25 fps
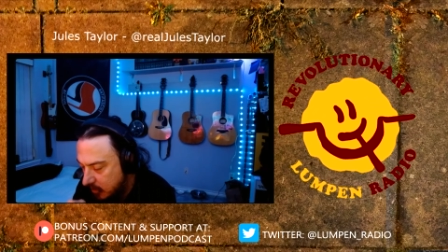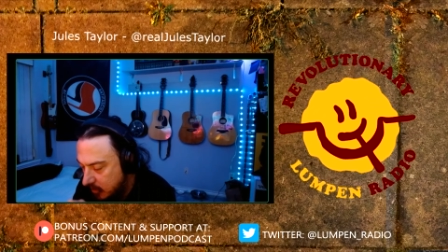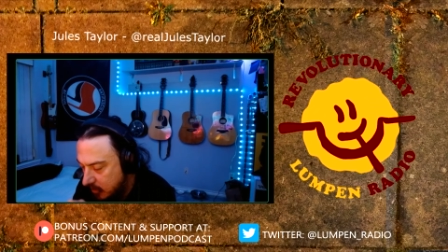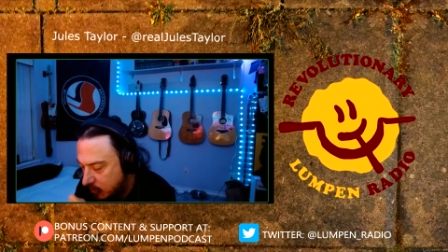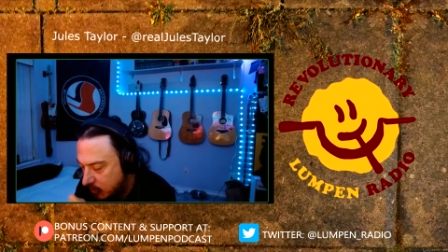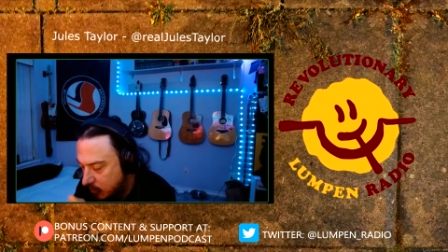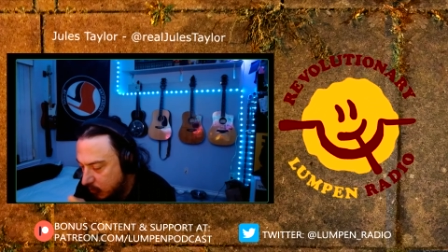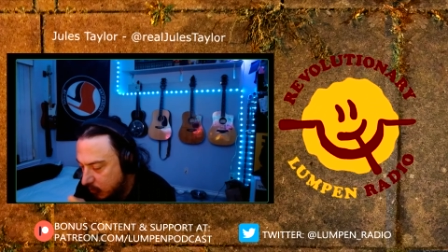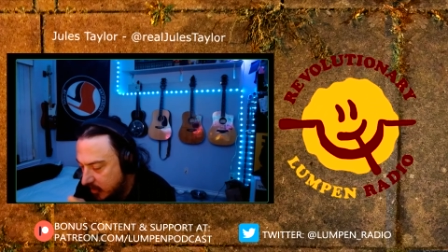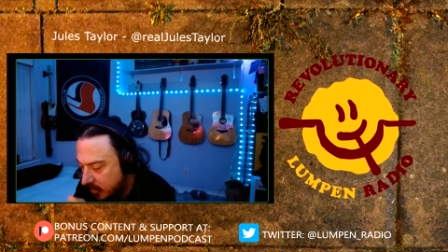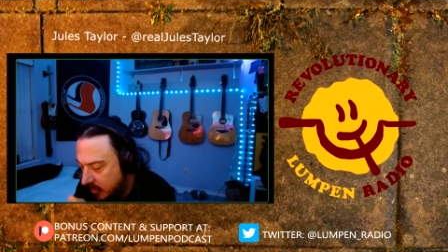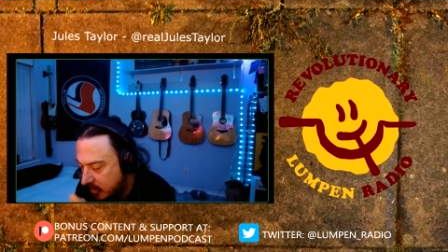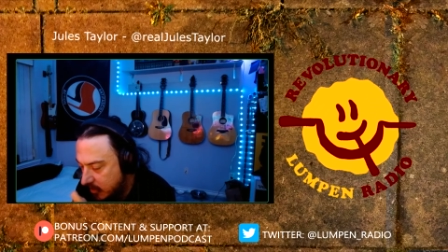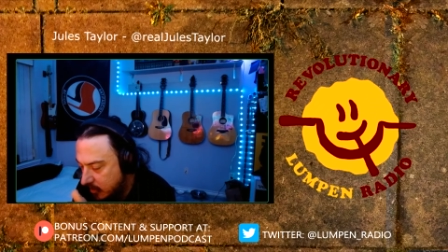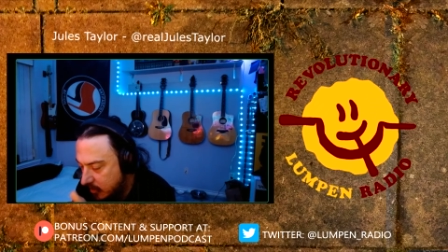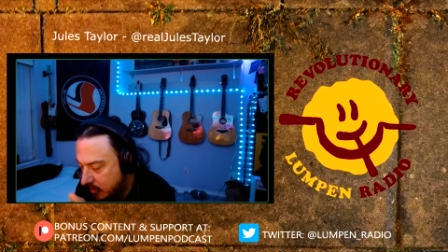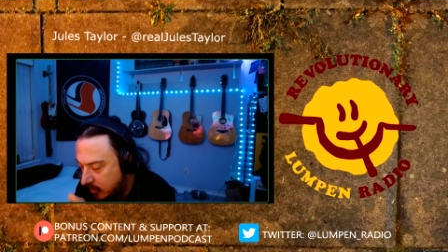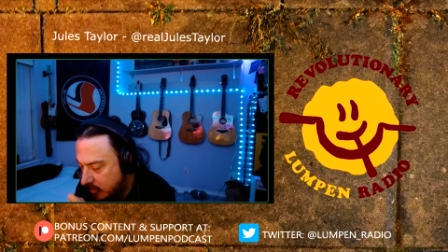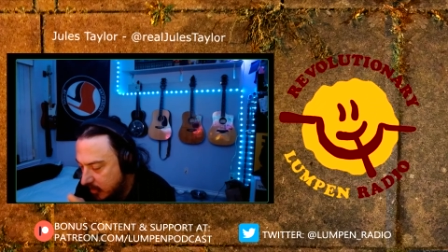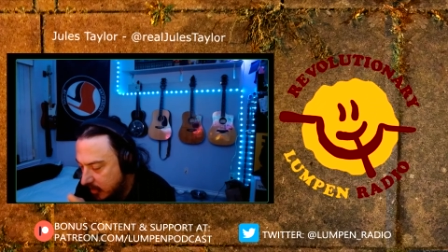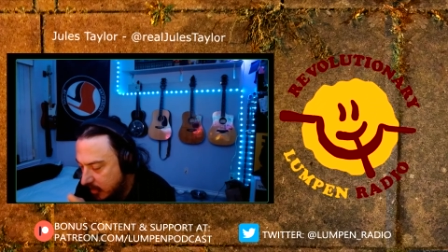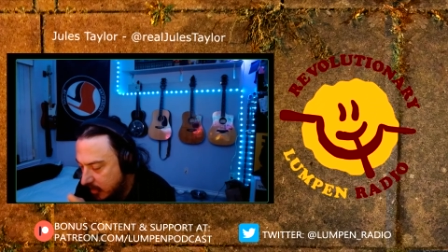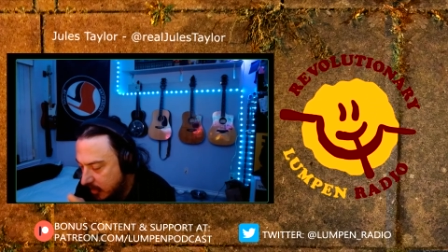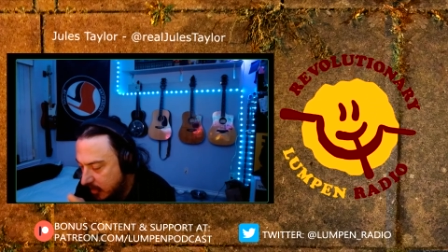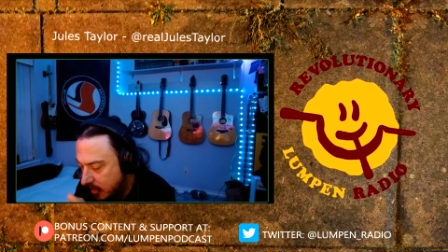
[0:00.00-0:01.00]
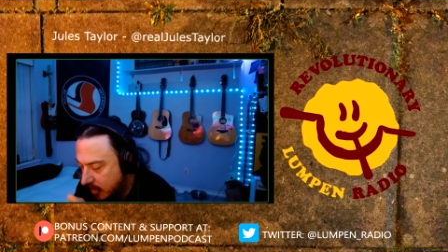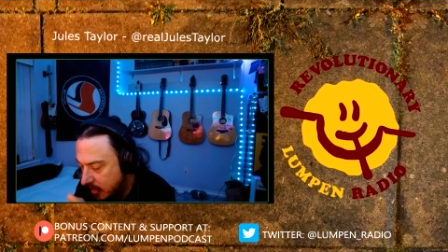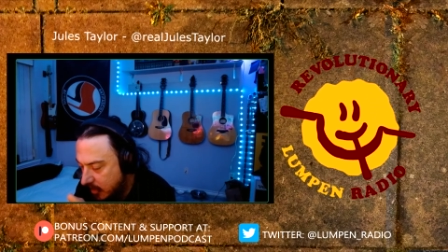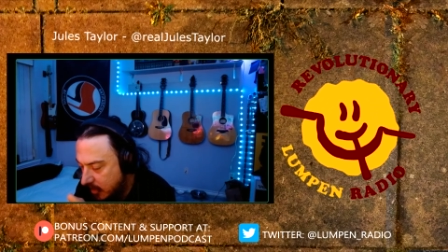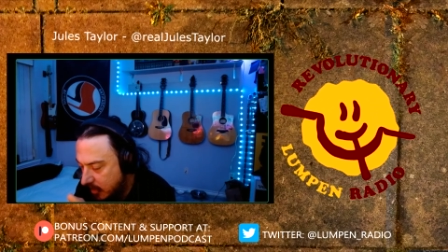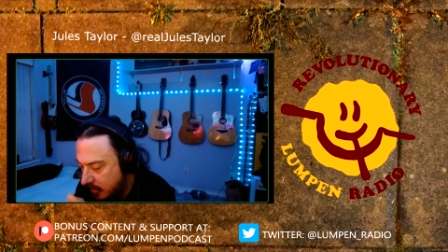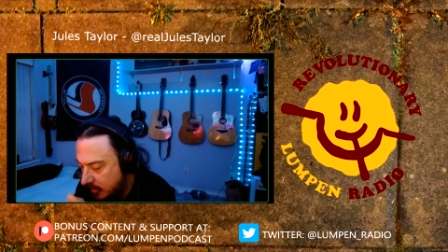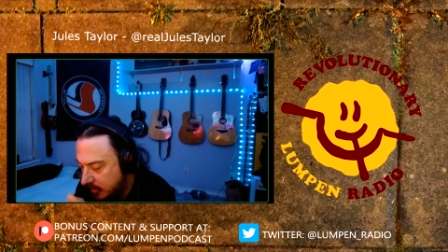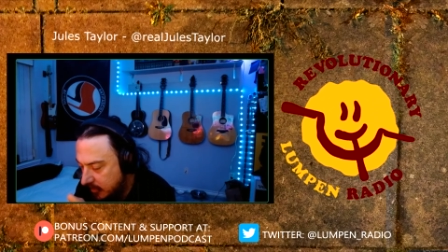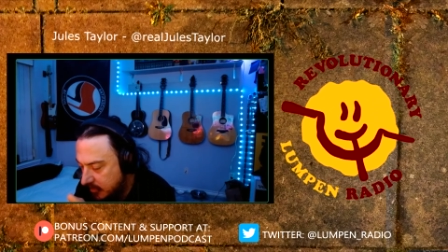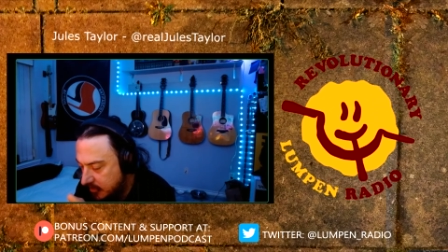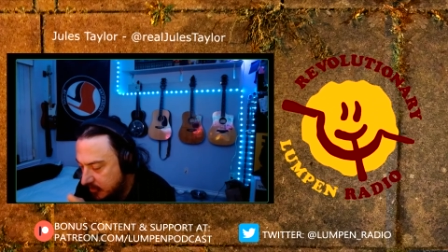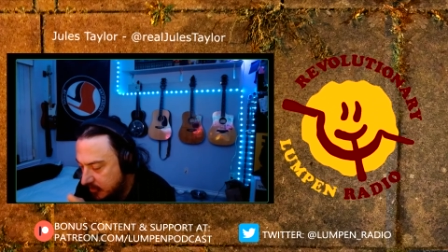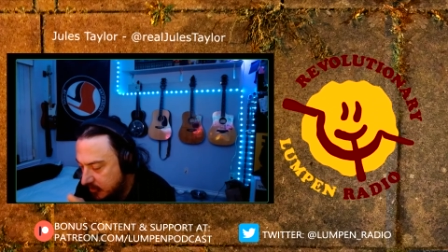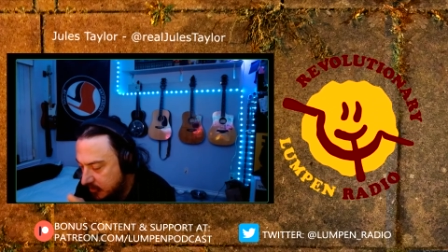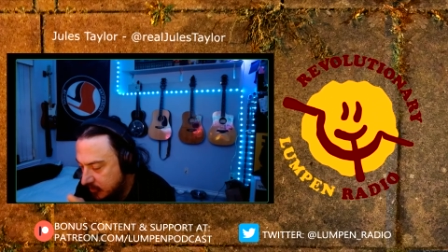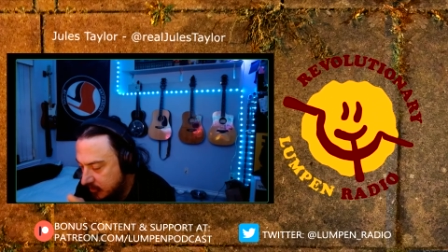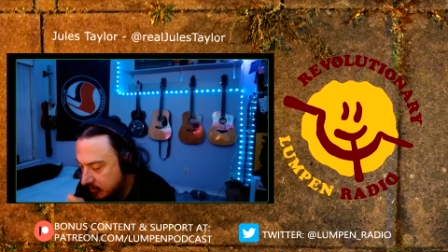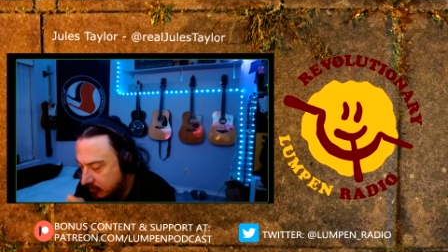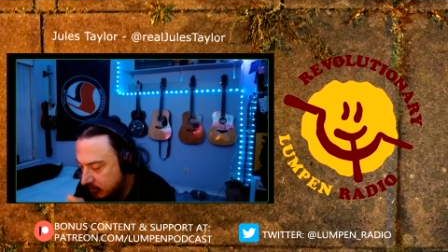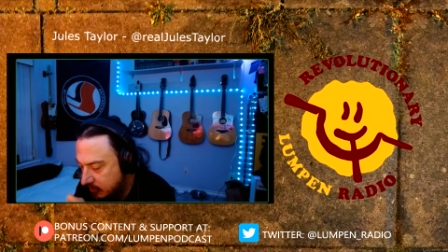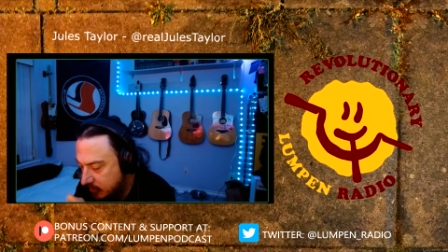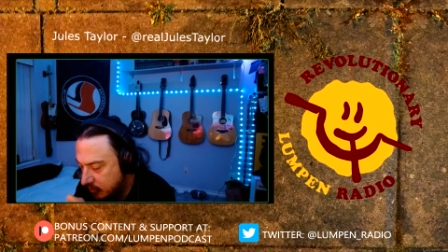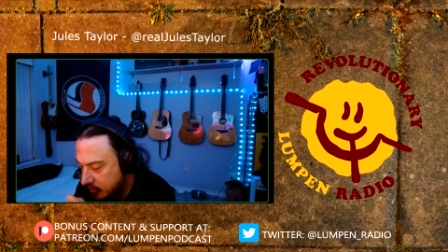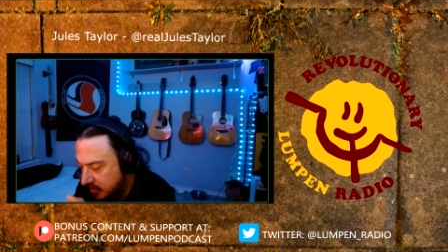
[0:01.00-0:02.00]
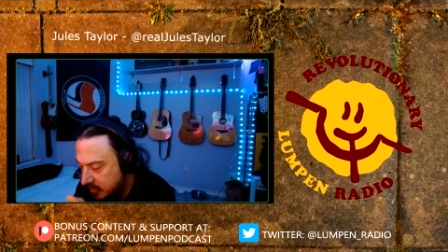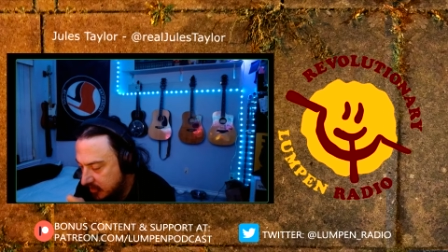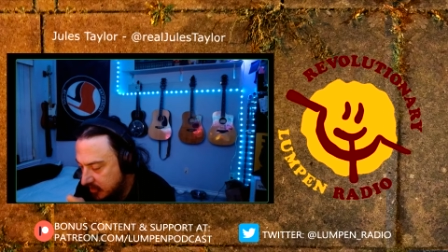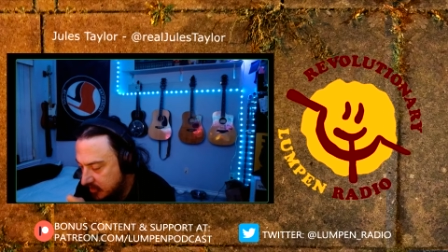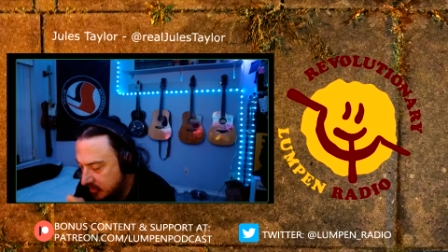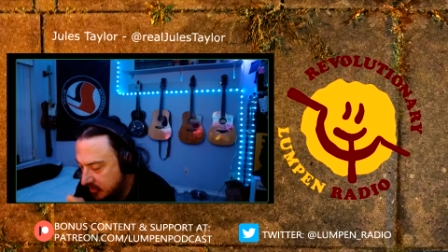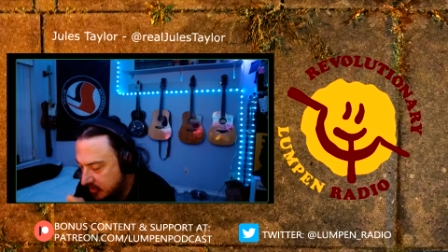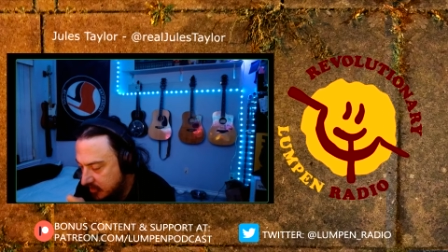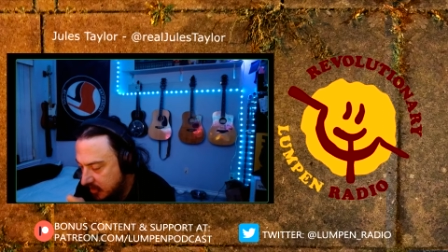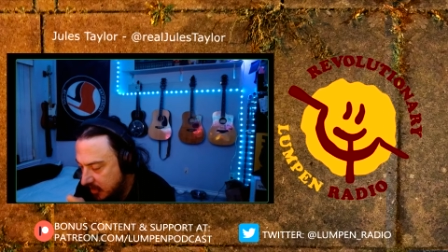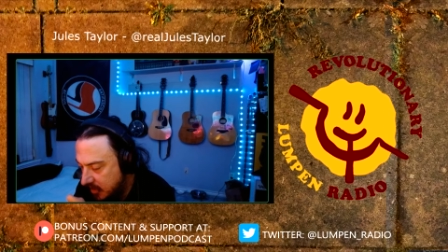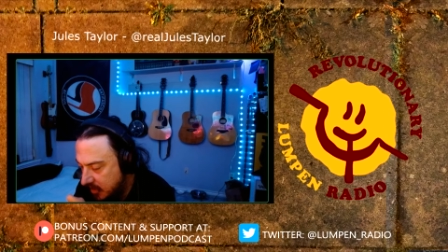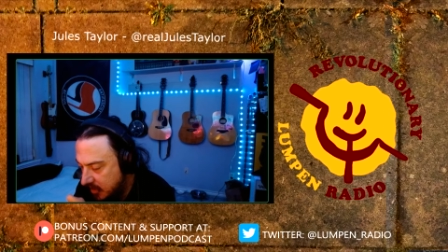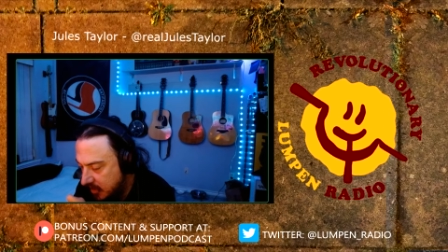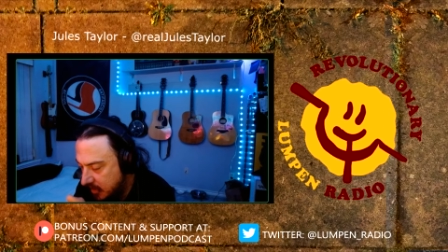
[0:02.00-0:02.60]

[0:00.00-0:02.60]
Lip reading: weird Eastern Buddhist